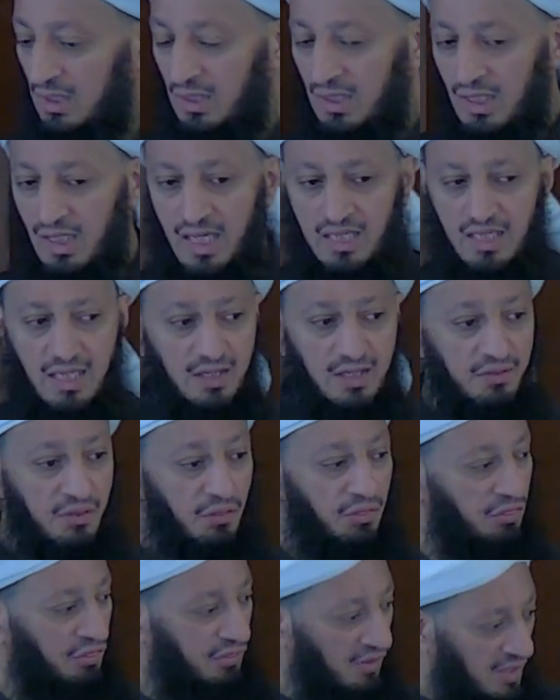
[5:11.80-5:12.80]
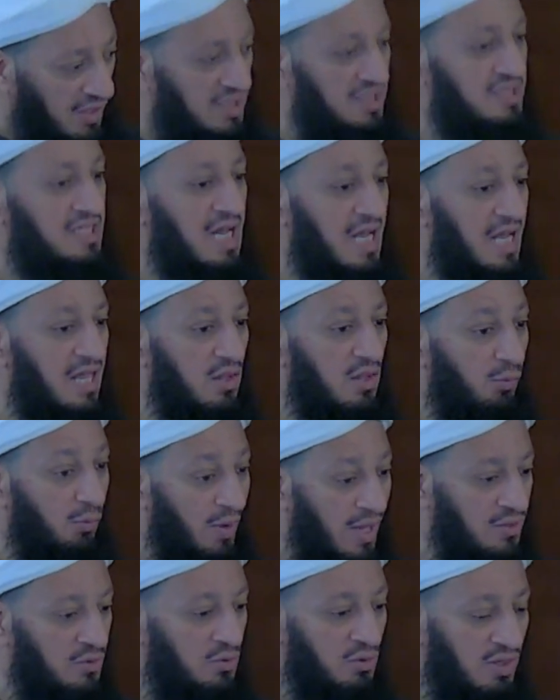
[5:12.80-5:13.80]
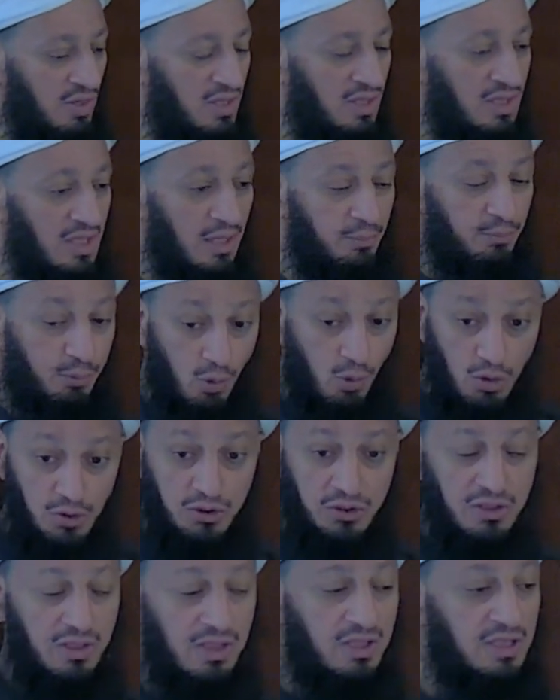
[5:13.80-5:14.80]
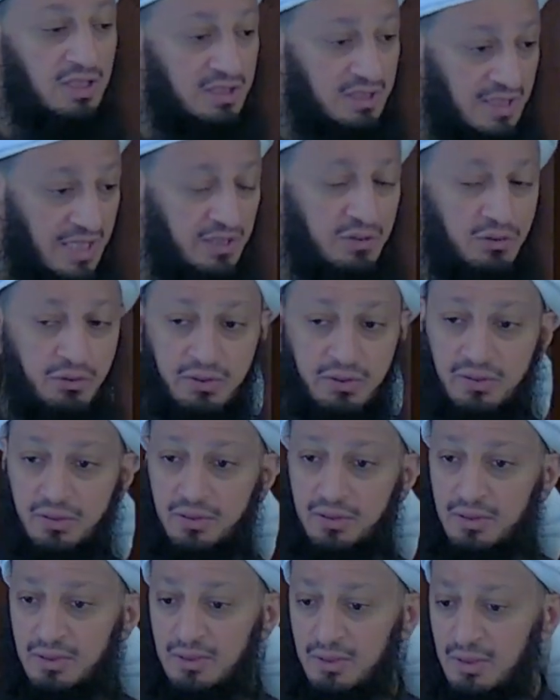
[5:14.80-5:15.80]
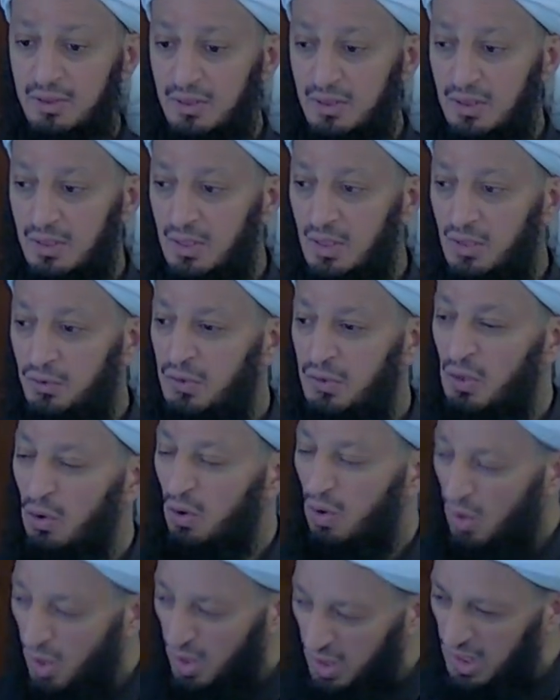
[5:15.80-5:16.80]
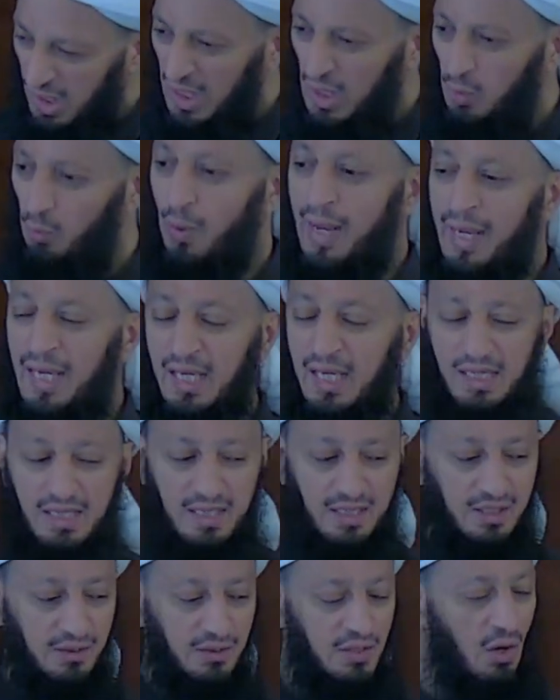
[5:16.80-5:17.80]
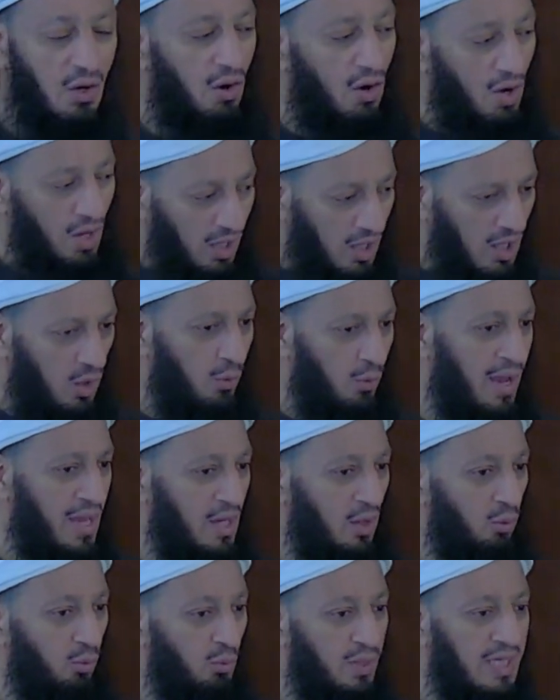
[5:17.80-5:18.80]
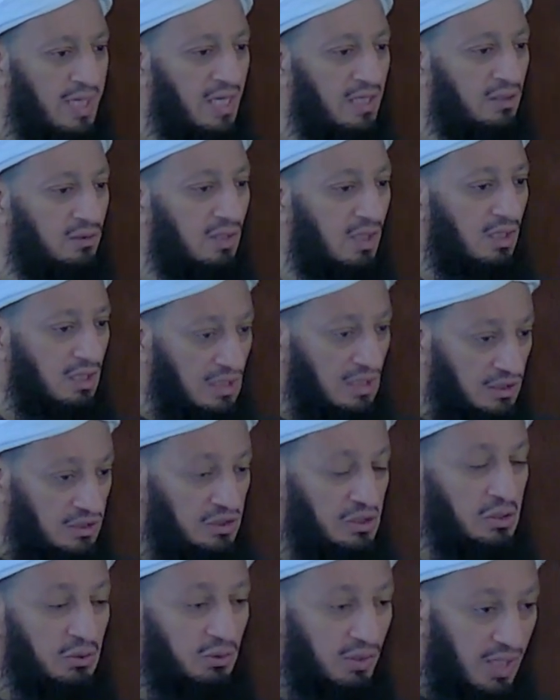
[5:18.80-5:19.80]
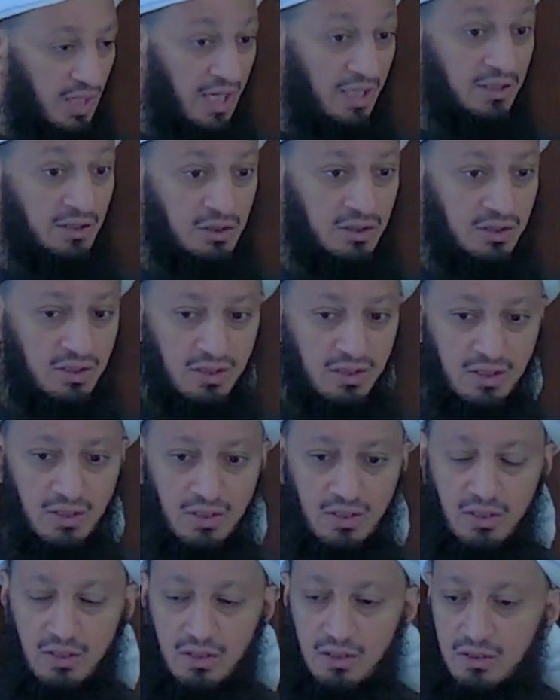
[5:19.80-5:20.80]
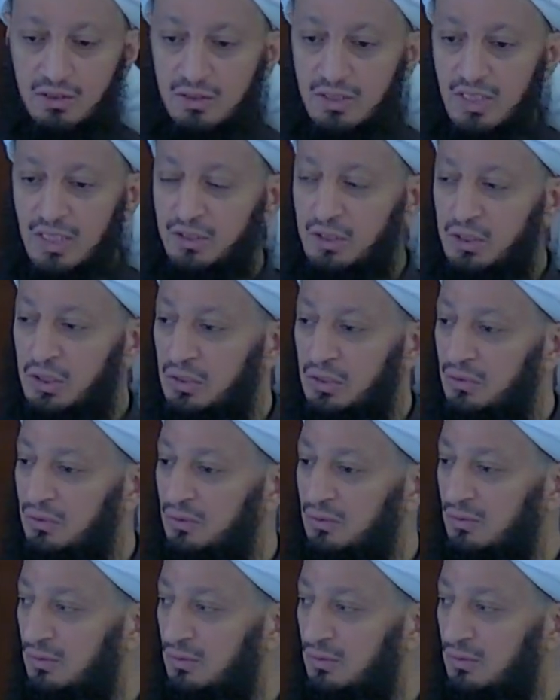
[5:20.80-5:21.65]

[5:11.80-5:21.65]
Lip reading: And the third day, they went to her, approached her, and they said to her, the only way we can release you is that you